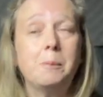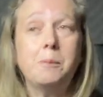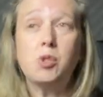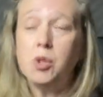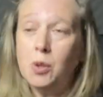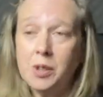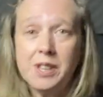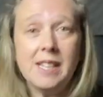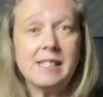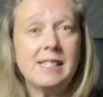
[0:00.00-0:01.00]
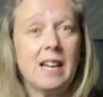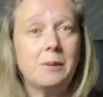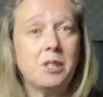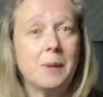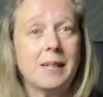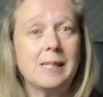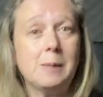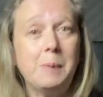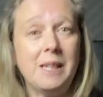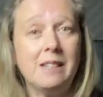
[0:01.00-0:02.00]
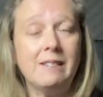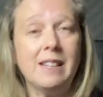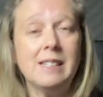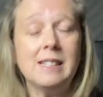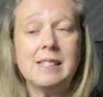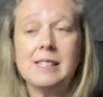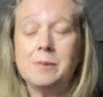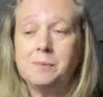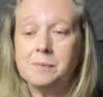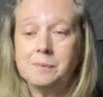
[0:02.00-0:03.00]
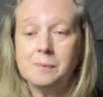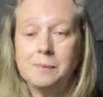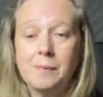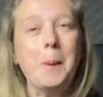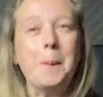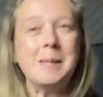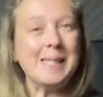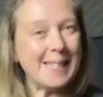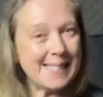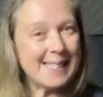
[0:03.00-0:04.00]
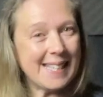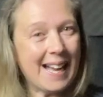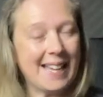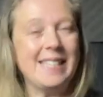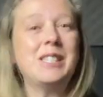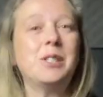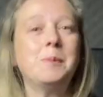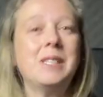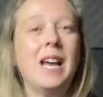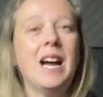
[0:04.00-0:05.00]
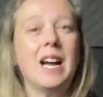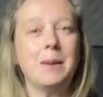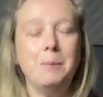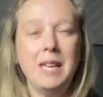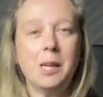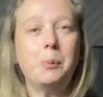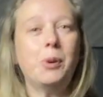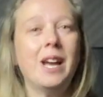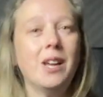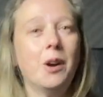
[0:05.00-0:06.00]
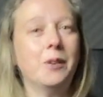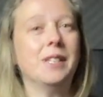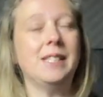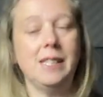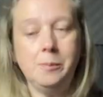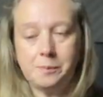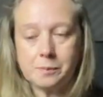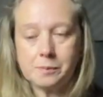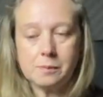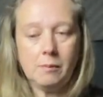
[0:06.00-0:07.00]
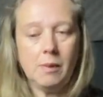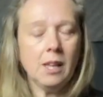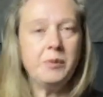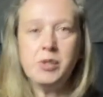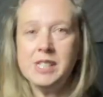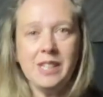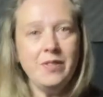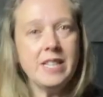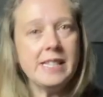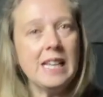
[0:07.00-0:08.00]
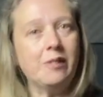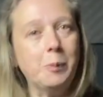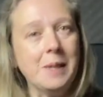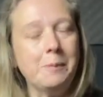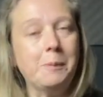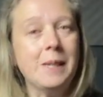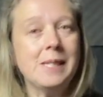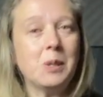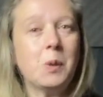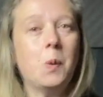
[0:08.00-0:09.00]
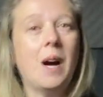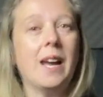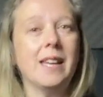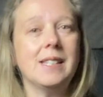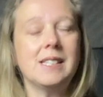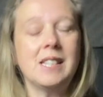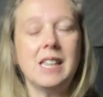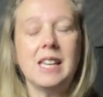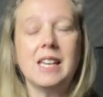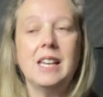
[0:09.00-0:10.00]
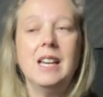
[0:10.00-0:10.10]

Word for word: chalk things down to experience, set aside some time, make a priority of just giving yourself a bit of peace and quiet to think,